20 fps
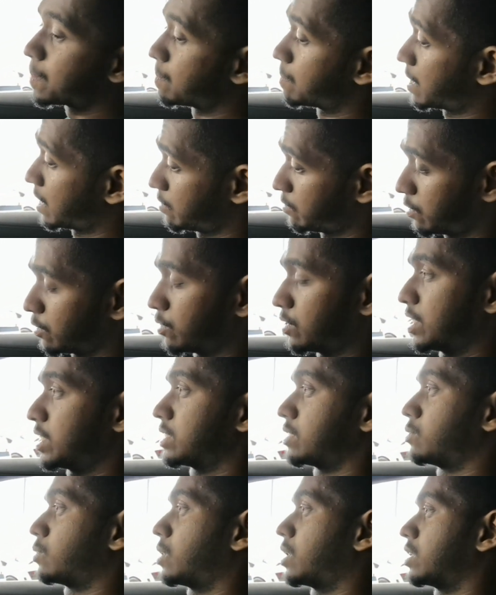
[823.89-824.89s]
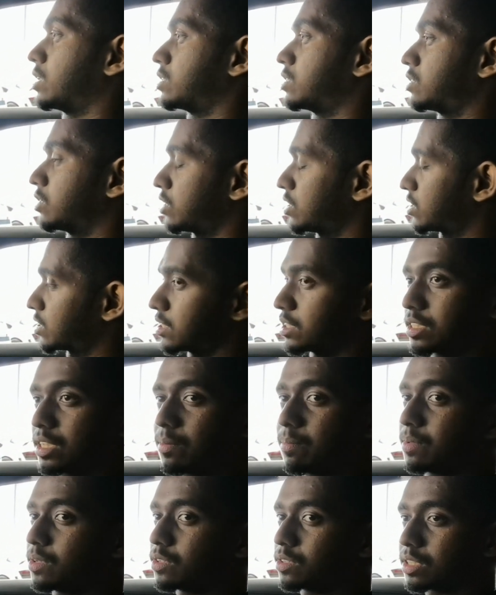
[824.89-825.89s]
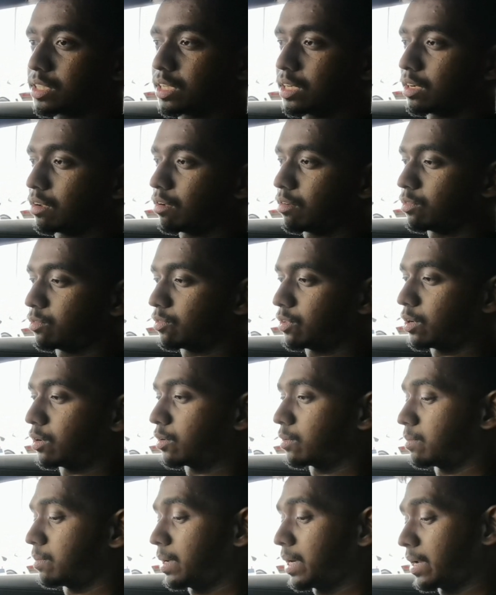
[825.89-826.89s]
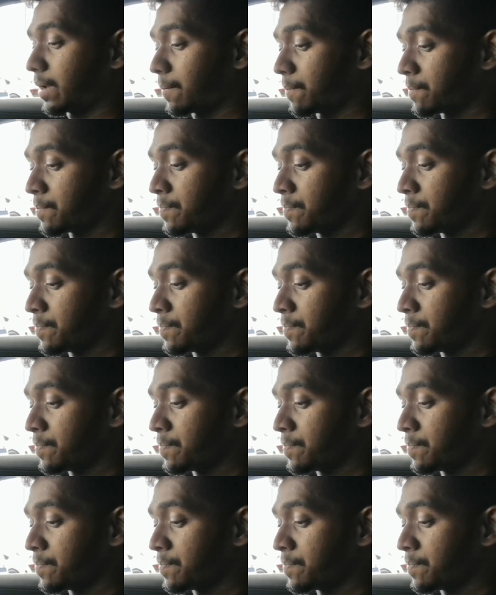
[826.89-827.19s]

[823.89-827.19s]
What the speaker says: My phone doesn't wireless charge because I'm using an old phone, but